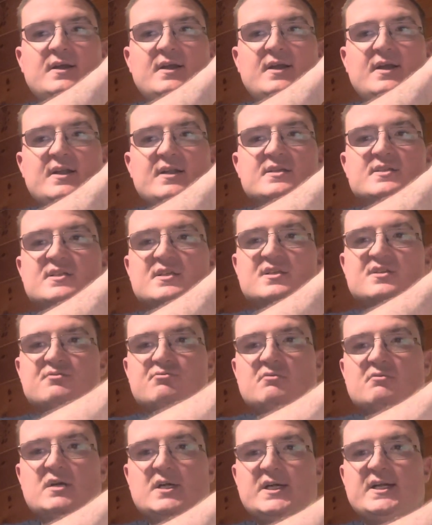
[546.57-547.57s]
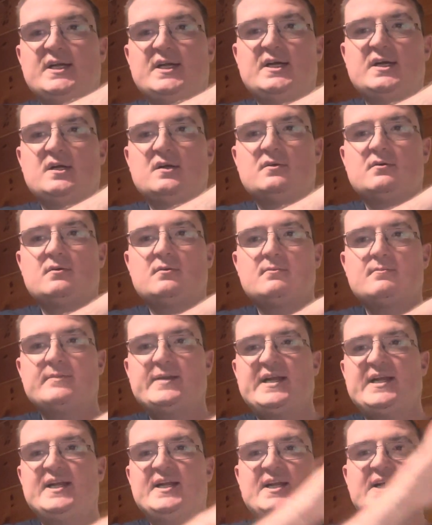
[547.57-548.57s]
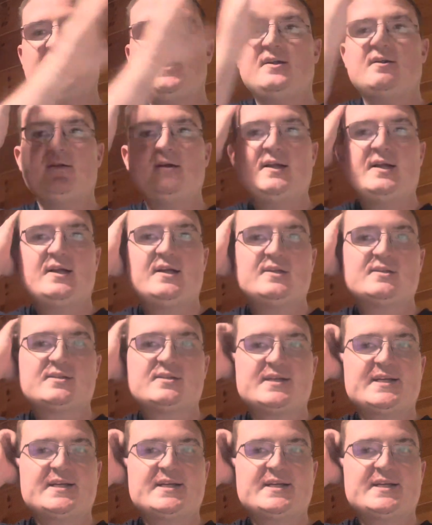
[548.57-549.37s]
and this is where their main area is.